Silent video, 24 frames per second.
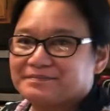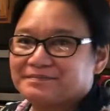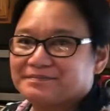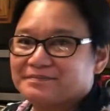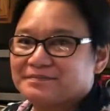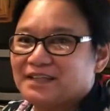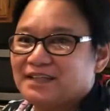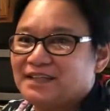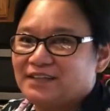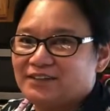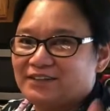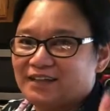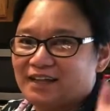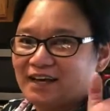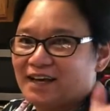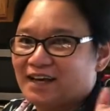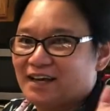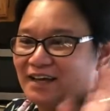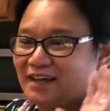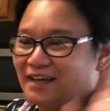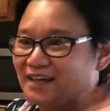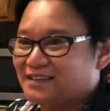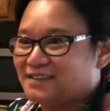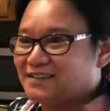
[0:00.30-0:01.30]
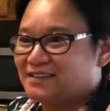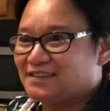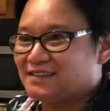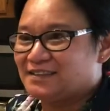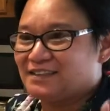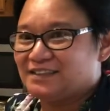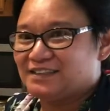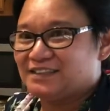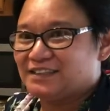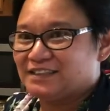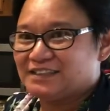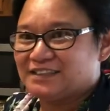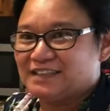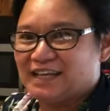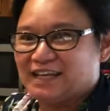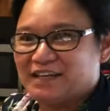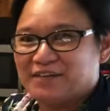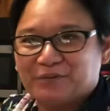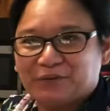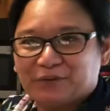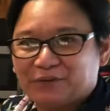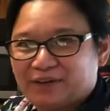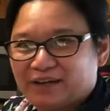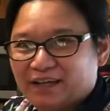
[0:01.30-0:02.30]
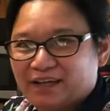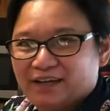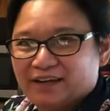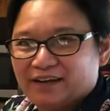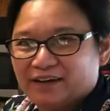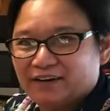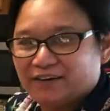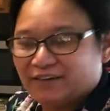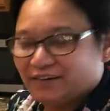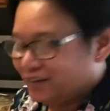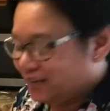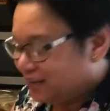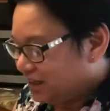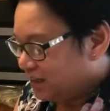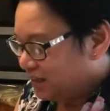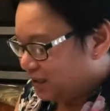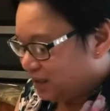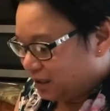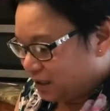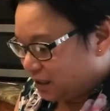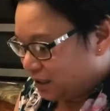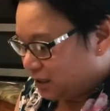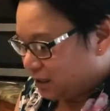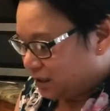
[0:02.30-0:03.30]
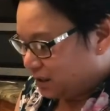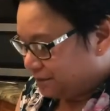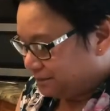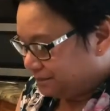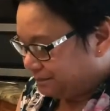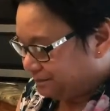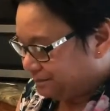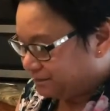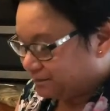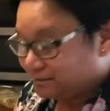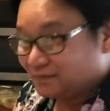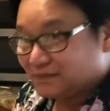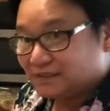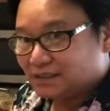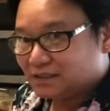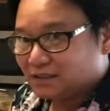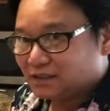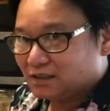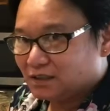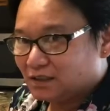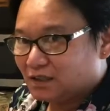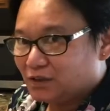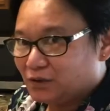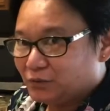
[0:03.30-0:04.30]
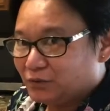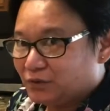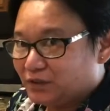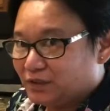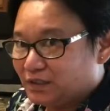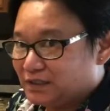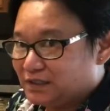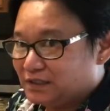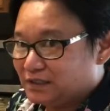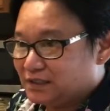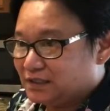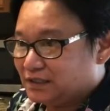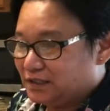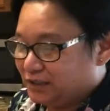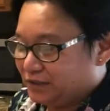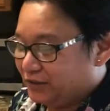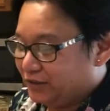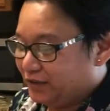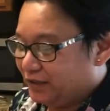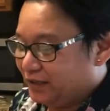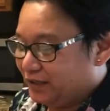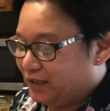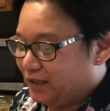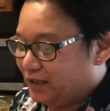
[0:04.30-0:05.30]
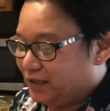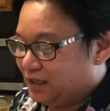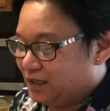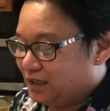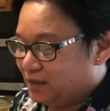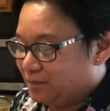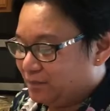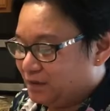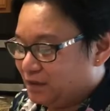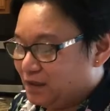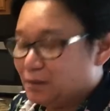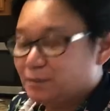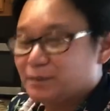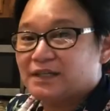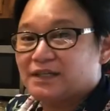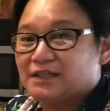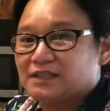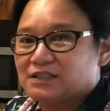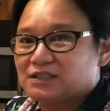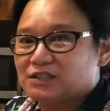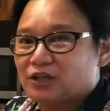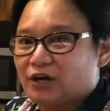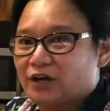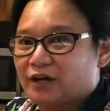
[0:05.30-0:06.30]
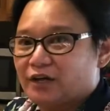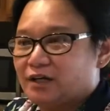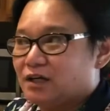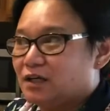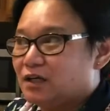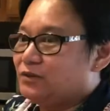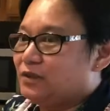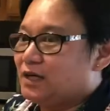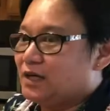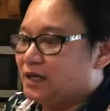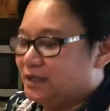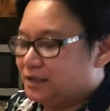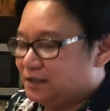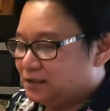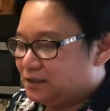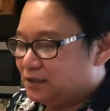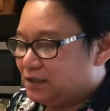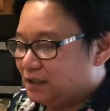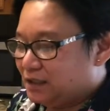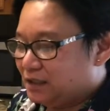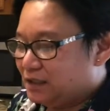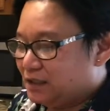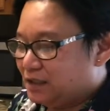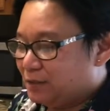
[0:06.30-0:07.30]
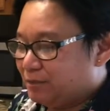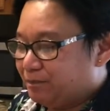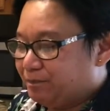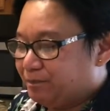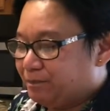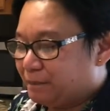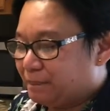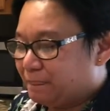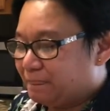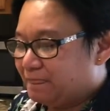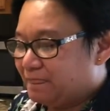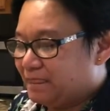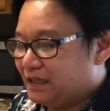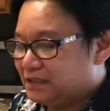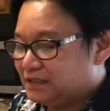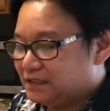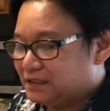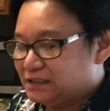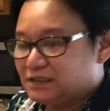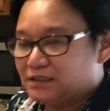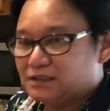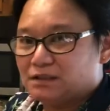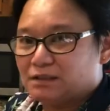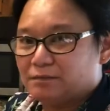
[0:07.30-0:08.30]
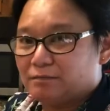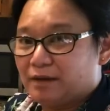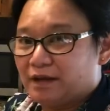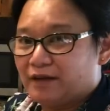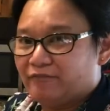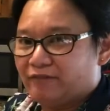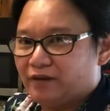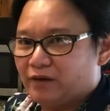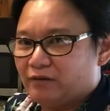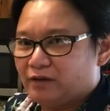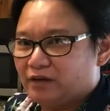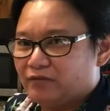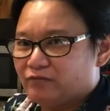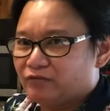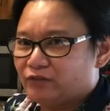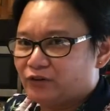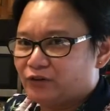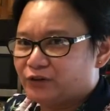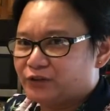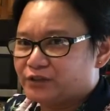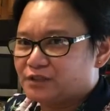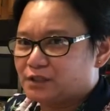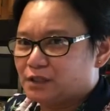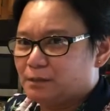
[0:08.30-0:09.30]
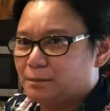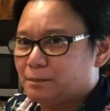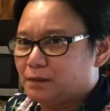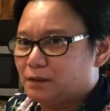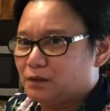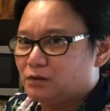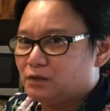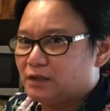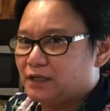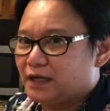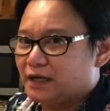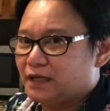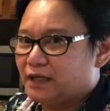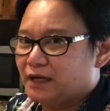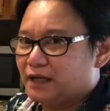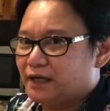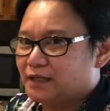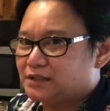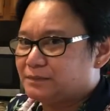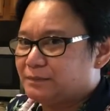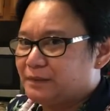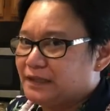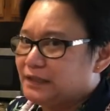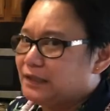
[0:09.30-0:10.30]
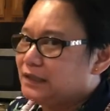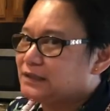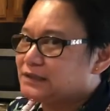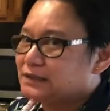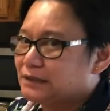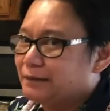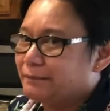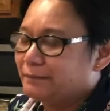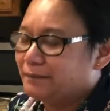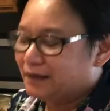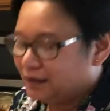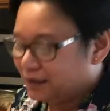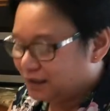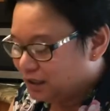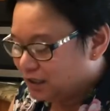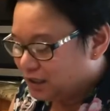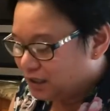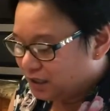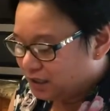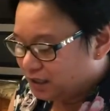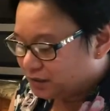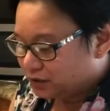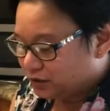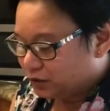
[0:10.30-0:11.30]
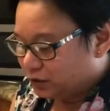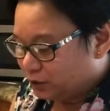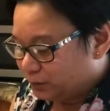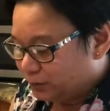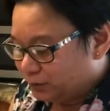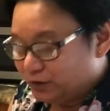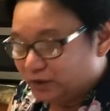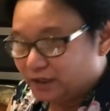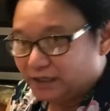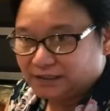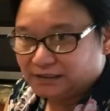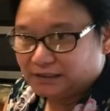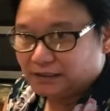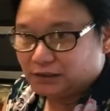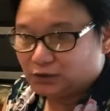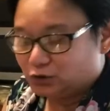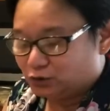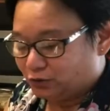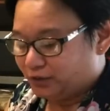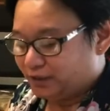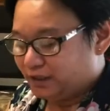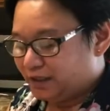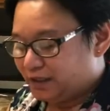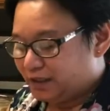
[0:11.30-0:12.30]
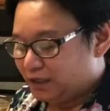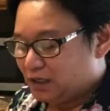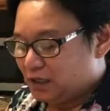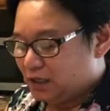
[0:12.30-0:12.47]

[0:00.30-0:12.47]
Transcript: Hello guys, this is Just Like Marie here. Well, this is another thing. I'm gonna start, guys, that this is my very first upload, I guess, making something. So I hope you guys enjoy it.